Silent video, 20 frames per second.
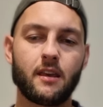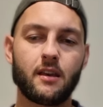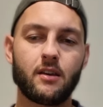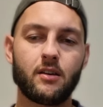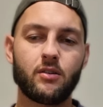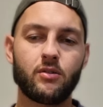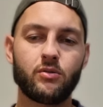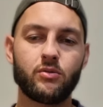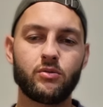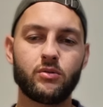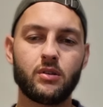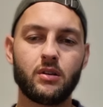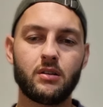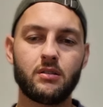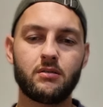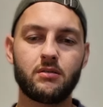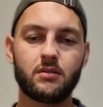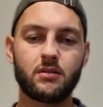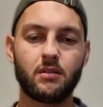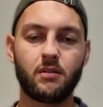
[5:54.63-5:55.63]

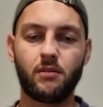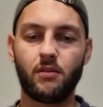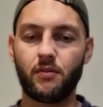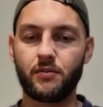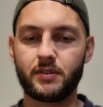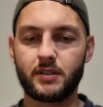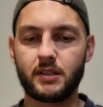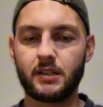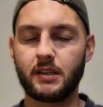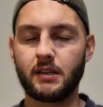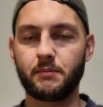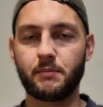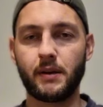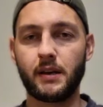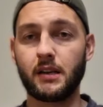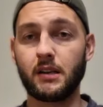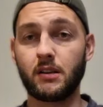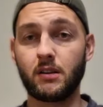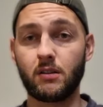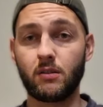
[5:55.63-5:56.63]
is
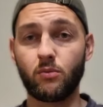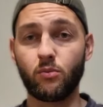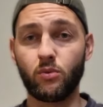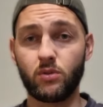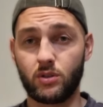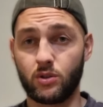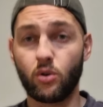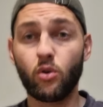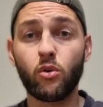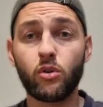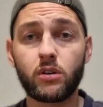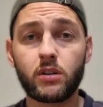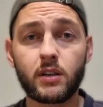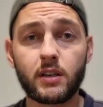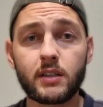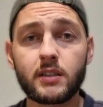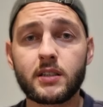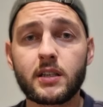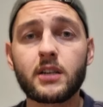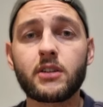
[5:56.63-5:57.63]
obviously was good
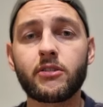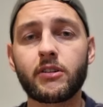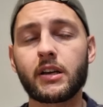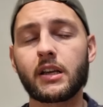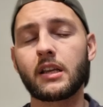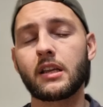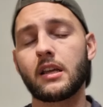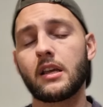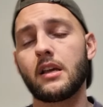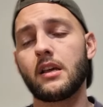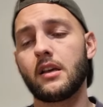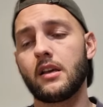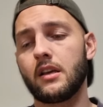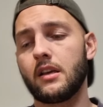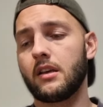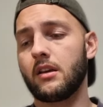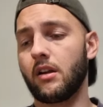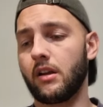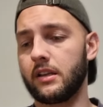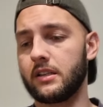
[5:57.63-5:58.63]
considering
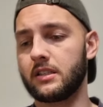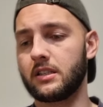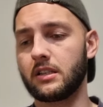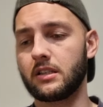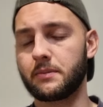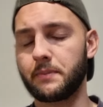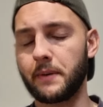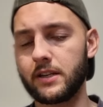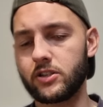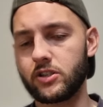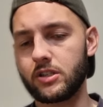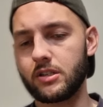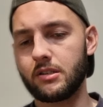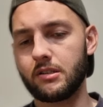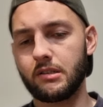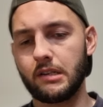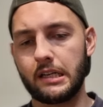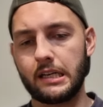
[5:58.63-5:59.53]
his suspension.